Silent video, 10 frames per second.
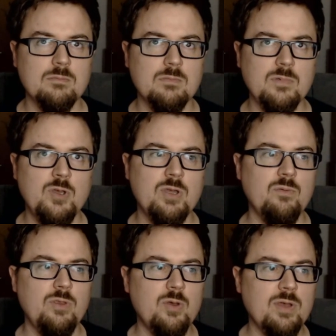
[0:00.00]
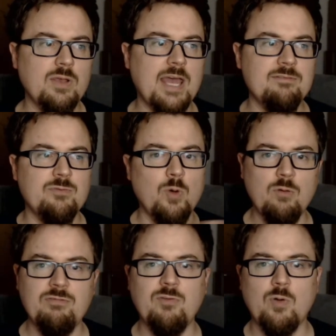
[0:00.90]
can kind of roll
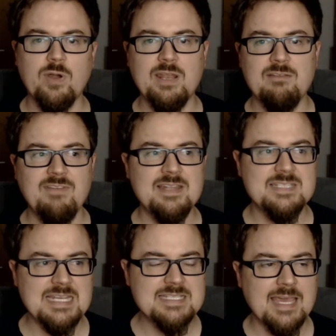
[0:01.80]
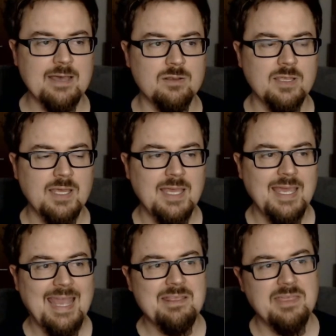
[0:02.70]
for an event detail
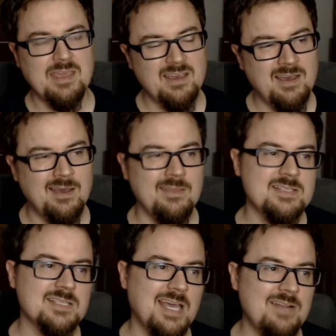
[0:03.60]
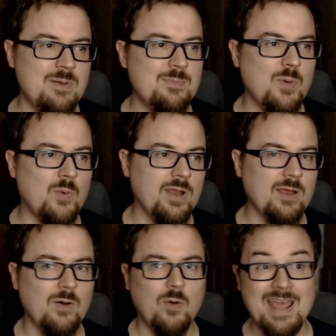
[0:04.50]
and think, that's kind of a bit boring,
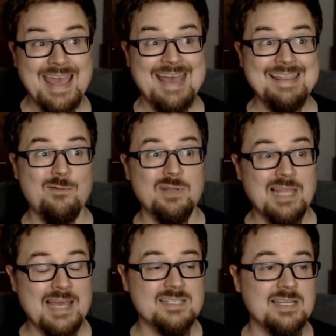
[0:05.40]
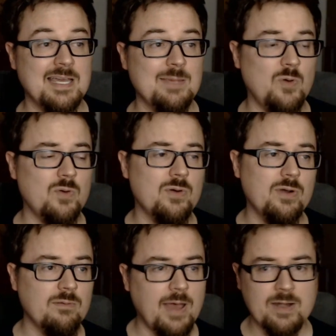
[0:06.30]
or I had that one last time,
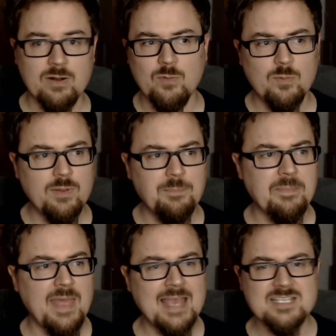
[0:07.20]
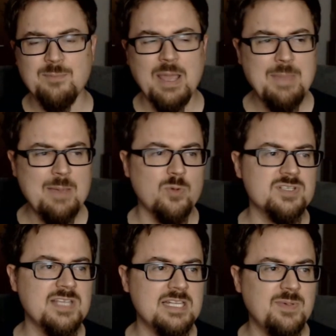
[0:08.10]
or I don't know. Actually, it might make more
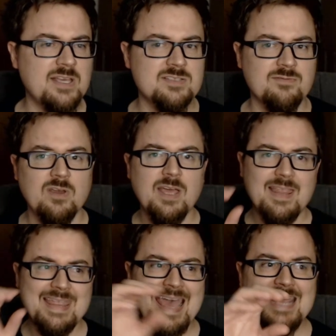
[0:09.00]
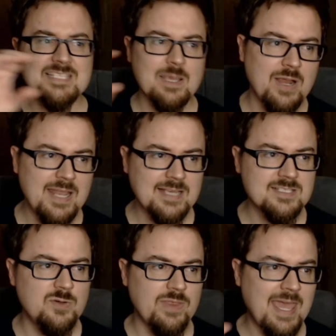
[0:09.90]
sense because of the hex I'm right next
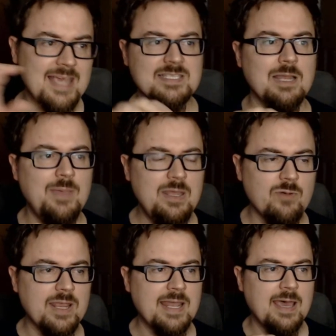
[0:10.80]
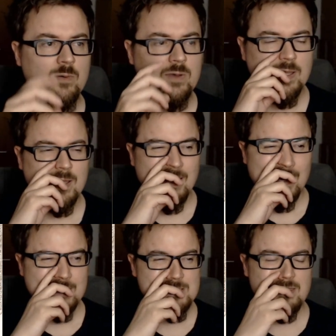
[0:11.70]
to, or the hex that I'm in right now.
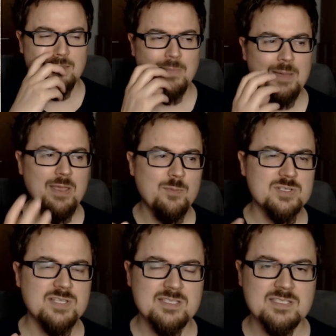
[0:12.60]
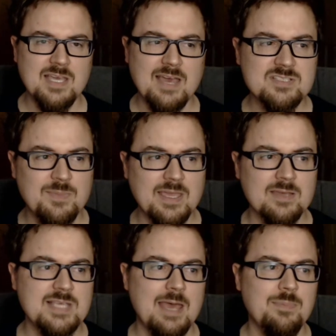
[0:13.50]
Actually, it might make more sense to have something else
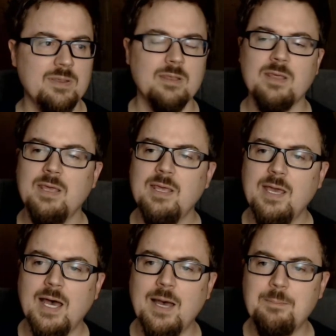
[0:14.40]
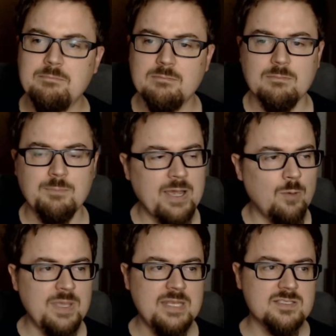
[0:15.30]
happen. By all
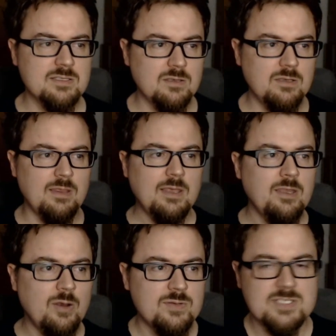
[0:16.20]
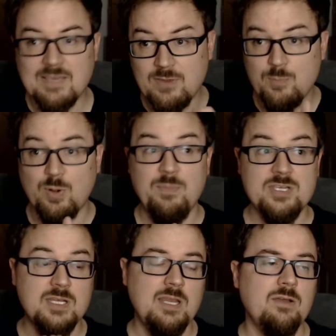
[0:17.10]
means, it's giving you permission
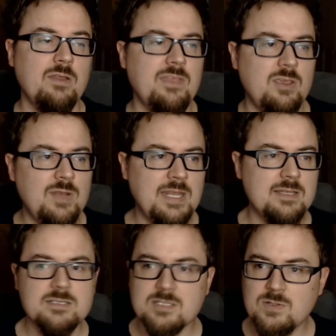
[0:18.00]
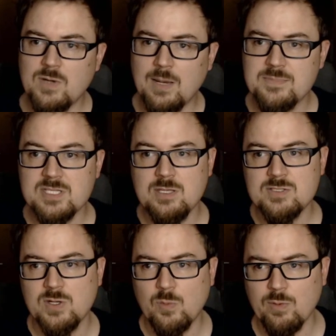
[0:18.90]
here, not that you need it to use a
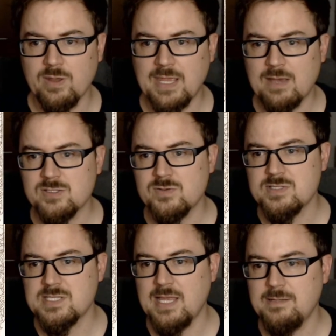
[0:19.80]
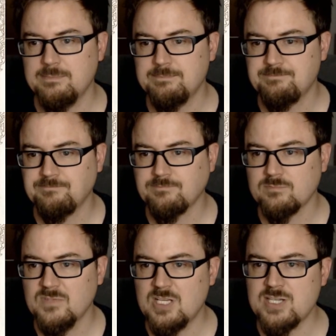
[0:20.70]
noteworthy encounter instead.
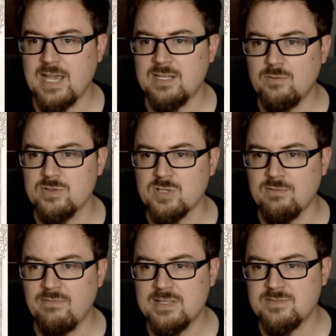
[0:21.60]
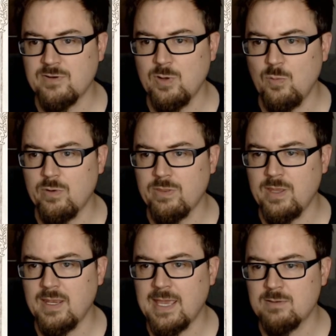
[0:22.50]
It tells you how to resolve events for a noteworthy
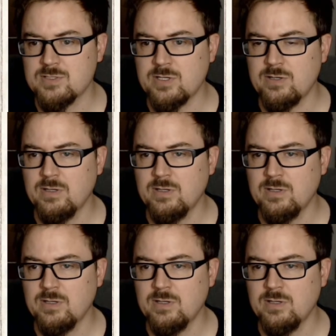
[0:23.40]
encounter.